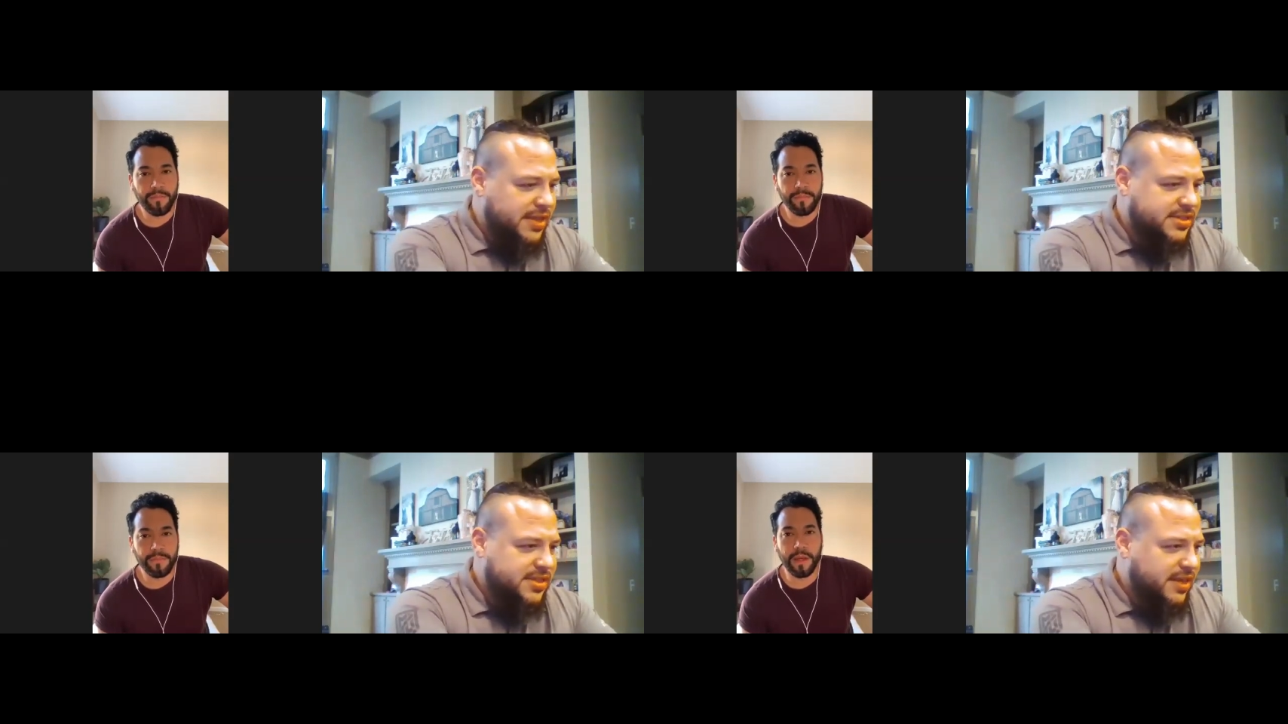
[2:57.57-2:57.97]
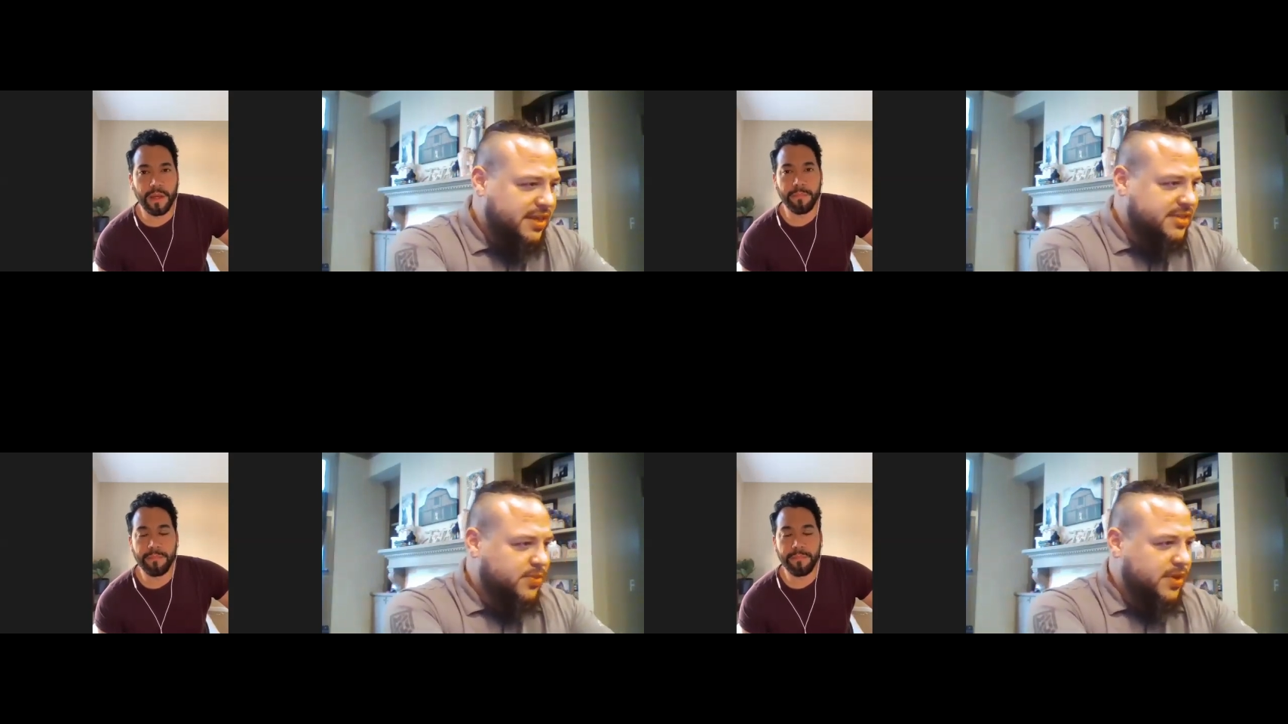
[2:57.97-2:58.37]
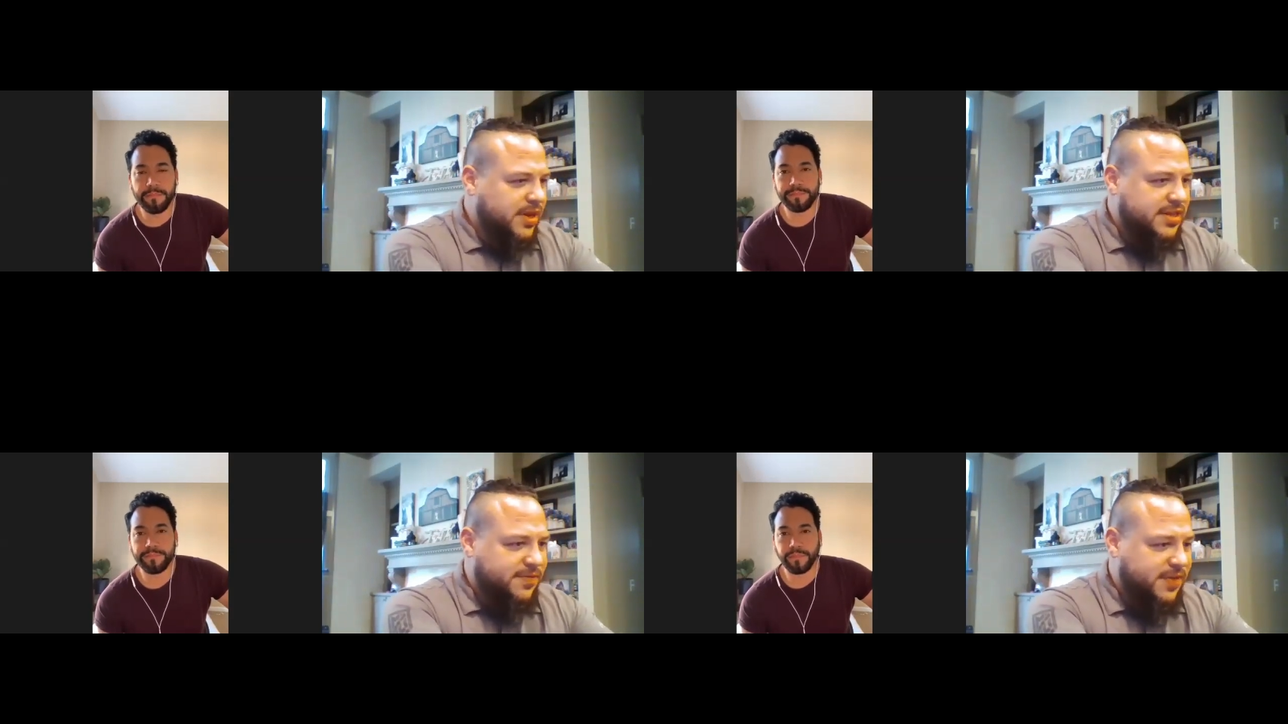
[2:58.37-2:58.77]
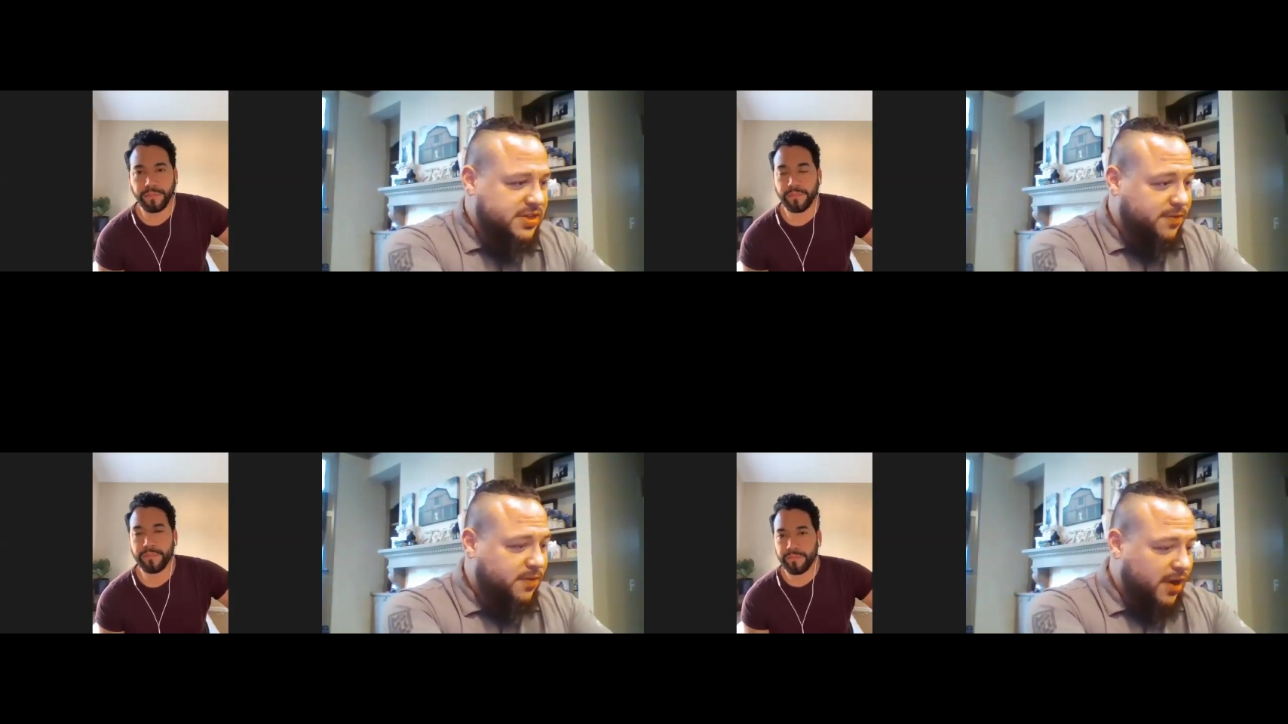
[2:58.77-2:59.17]
Speaker 1: yeah that's when it is
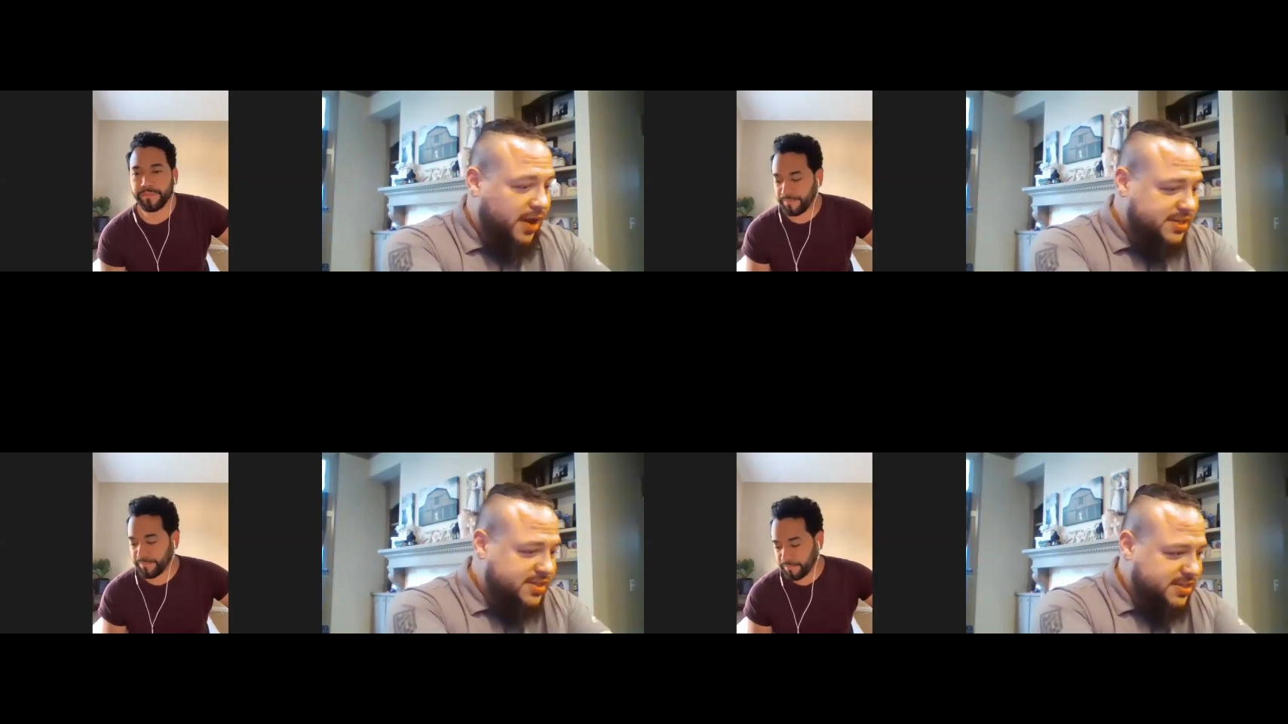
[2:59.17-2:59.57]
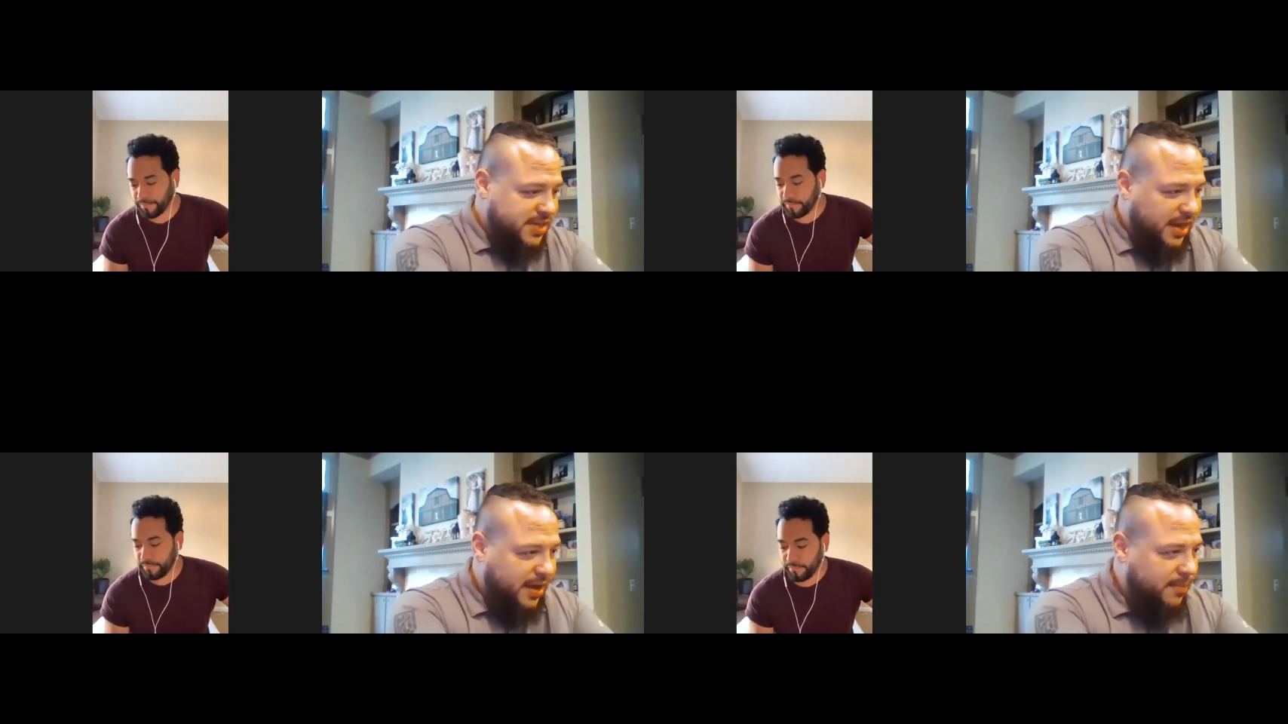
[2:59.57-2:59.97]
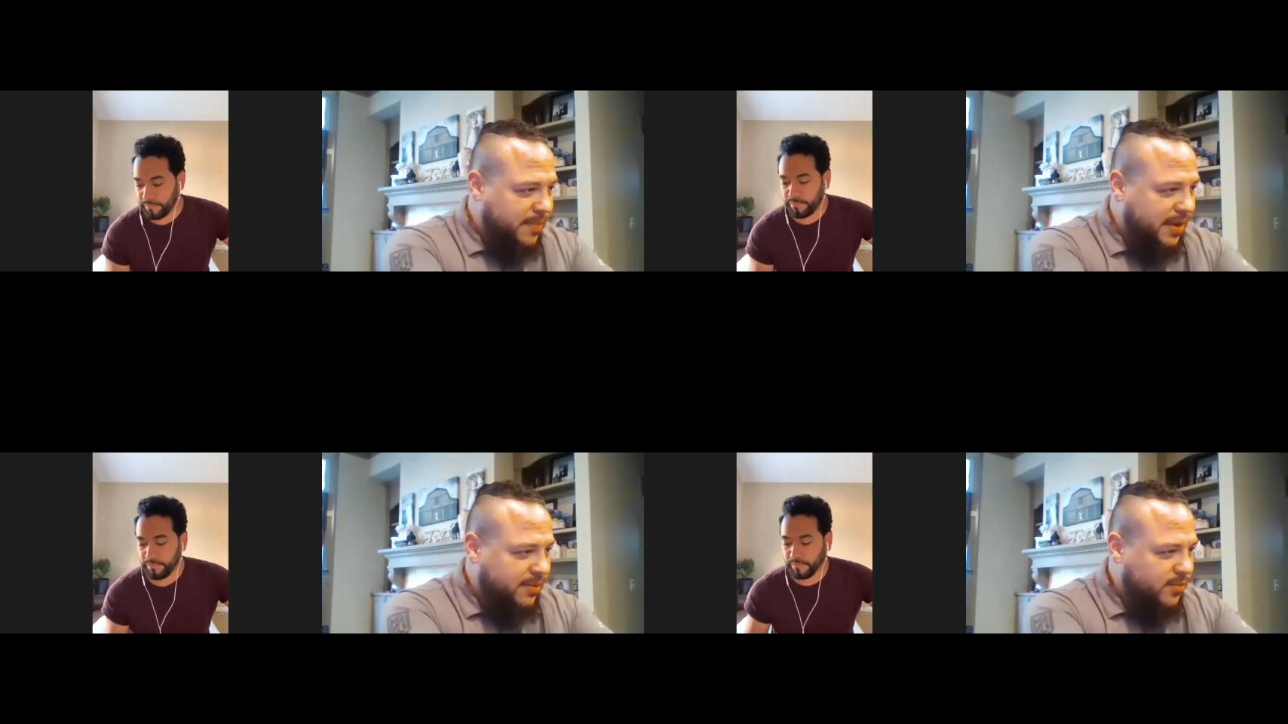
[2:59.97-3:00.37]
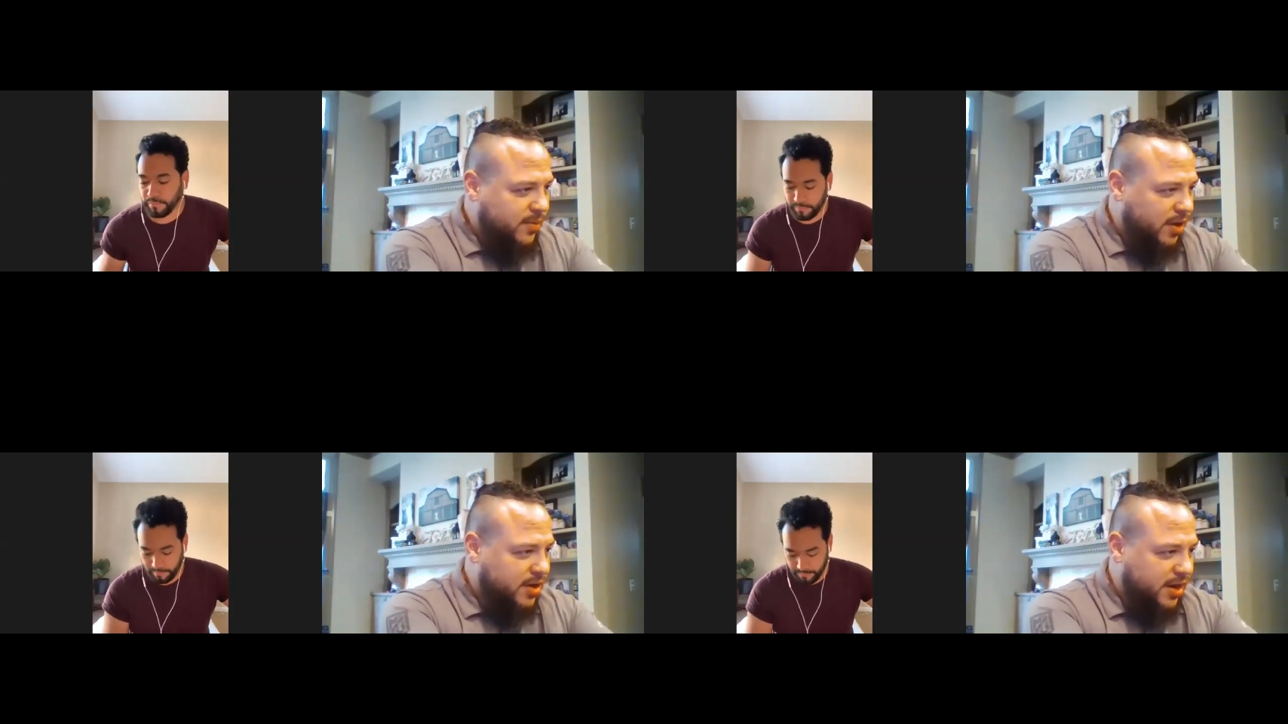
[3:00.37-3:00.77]
officially for us. Uh, man,
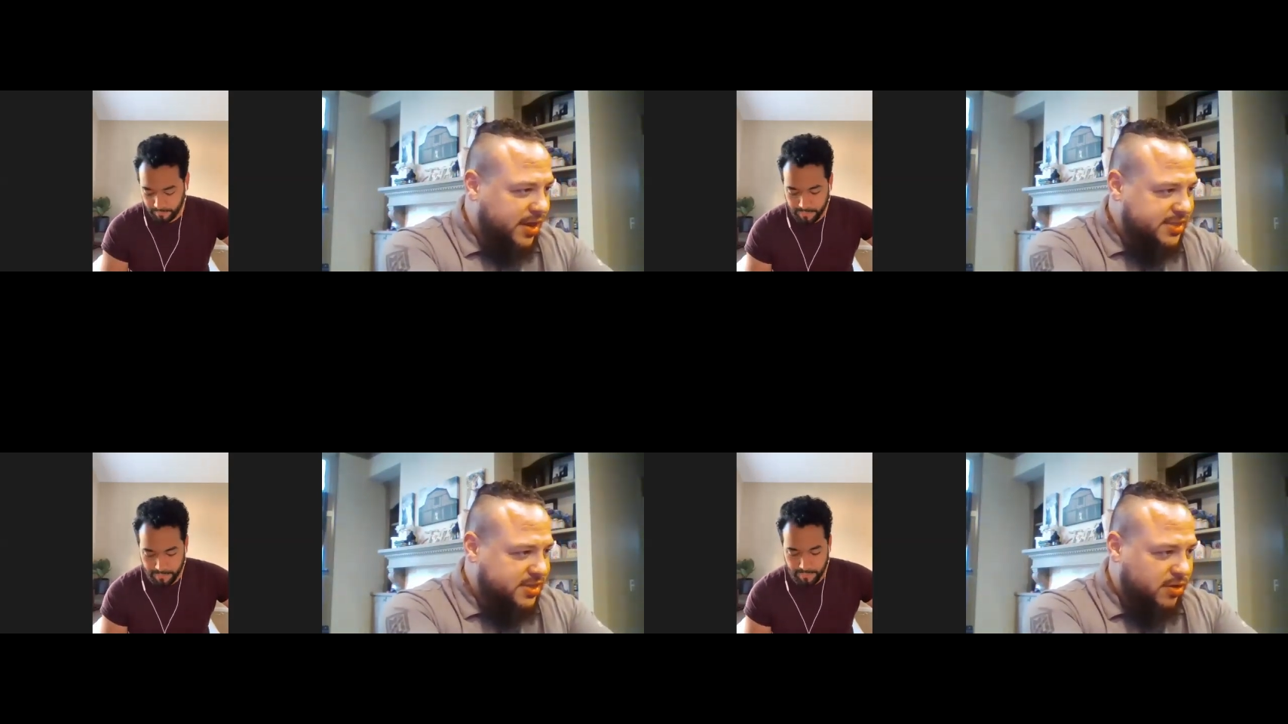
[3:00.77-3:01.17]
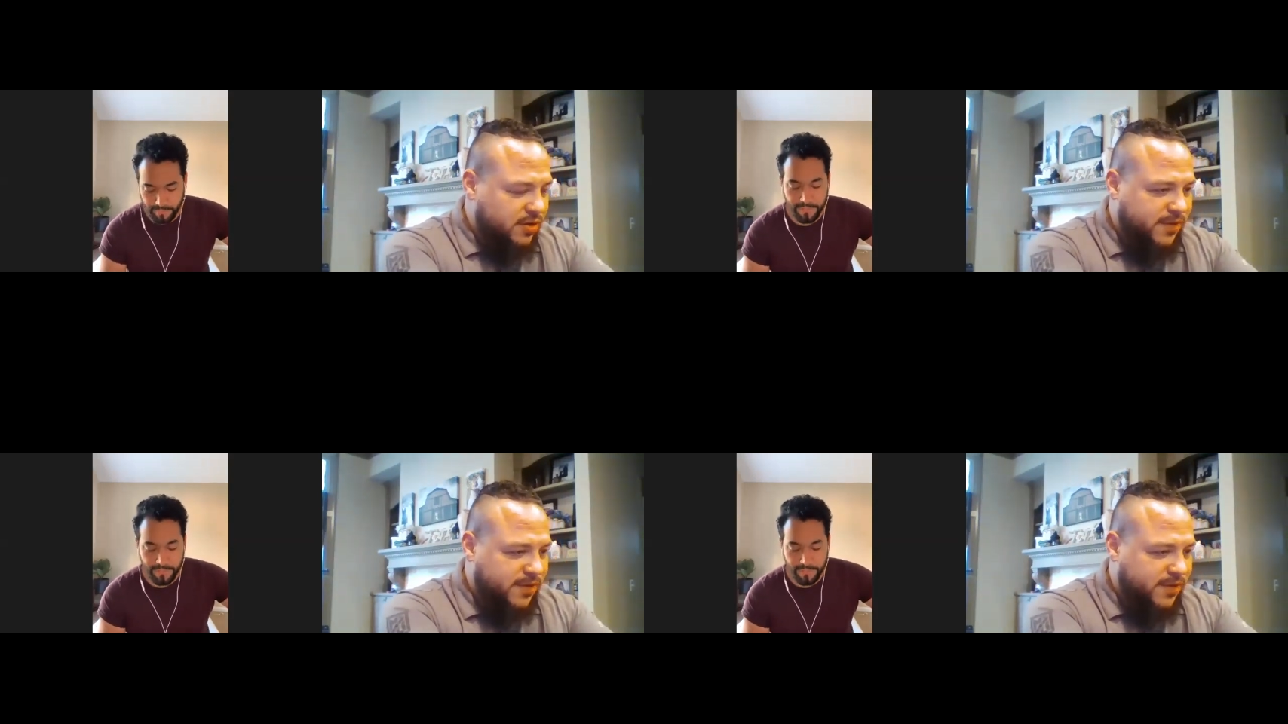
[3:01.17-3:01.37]
our, our, kids go to the